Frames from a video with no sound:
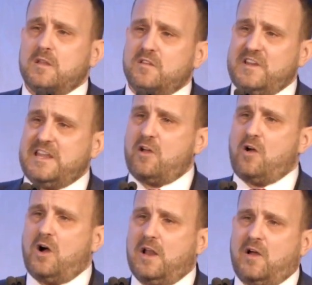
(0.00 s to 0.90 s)
The video
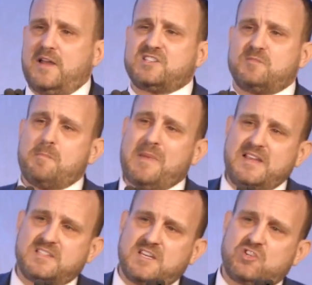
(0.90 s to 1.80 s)
highlighted some
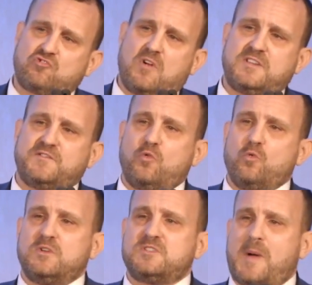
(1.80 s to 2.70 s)
amazing strides
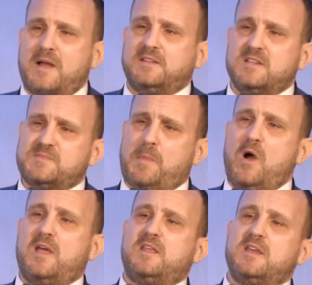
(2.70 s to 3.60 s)
forwards, but
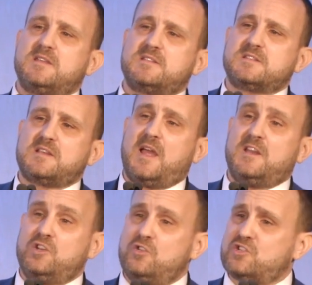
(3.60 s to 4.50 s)
despite this
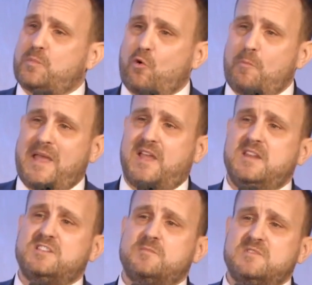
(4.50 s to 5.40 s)
and new support
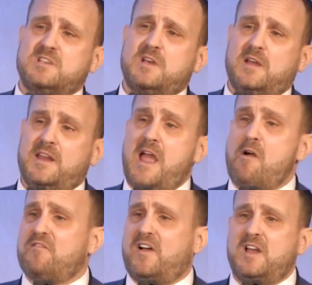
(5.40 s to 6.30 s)
mechanisms that are
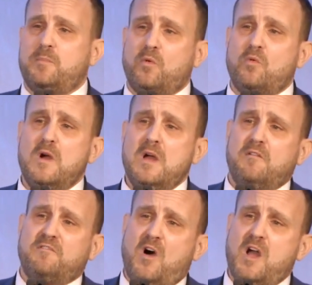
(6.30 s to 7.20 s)
now available
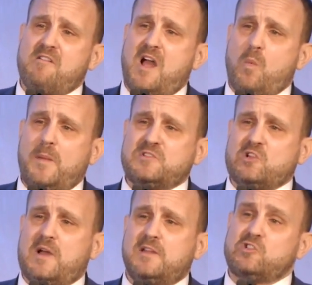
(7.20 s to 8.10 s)
via our
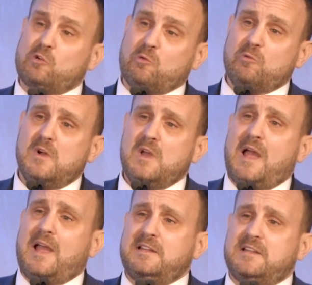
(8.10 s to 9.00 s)
website tool
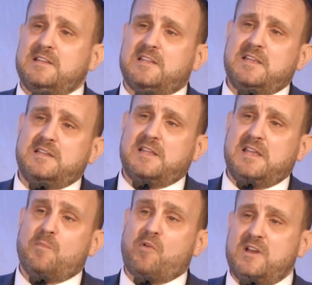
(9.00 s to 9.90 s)
and indeed
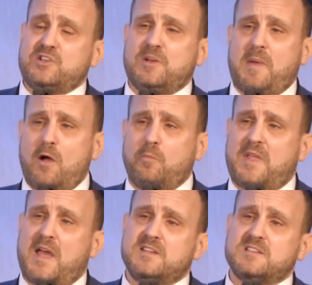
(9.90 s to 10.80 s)
the apprenticeship help
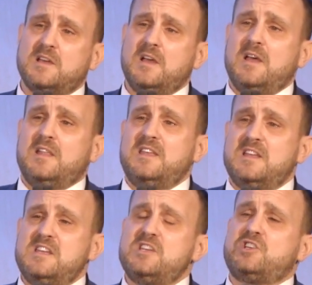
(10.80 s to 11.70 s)
desk, the
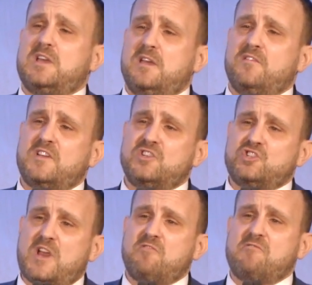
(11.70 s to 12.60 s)
initiative has
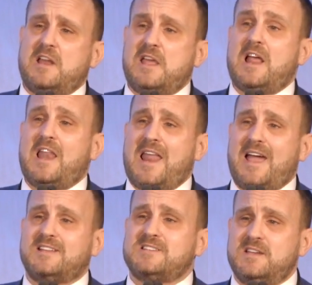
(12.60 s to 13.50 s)
generally
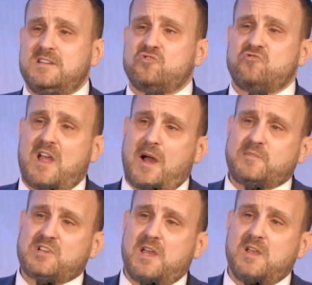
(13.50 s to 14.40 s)
lacked industry
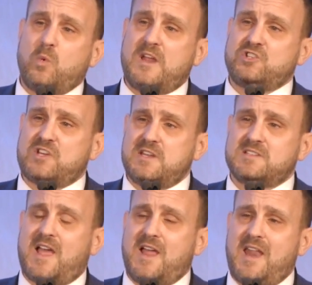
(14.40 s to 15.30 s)
uptake, which
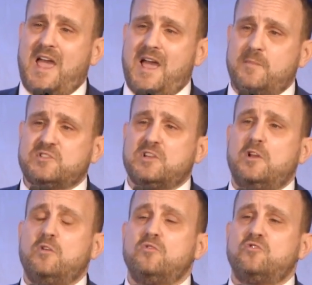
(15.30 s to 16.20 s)
is an
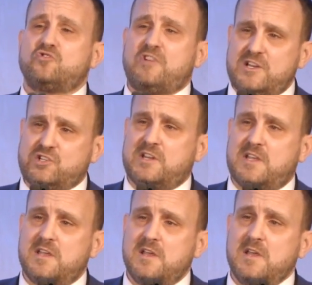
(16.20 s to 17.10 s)
absolute
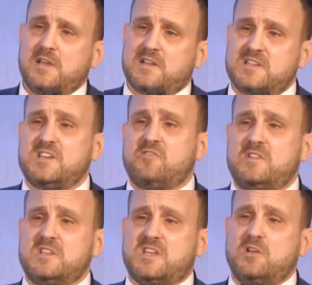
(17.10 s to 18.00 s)
tragedy
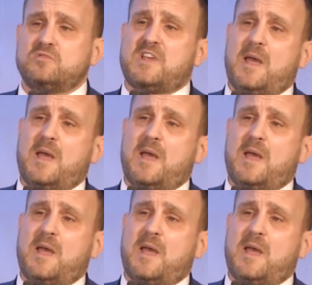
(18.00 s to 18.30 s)
considering the skills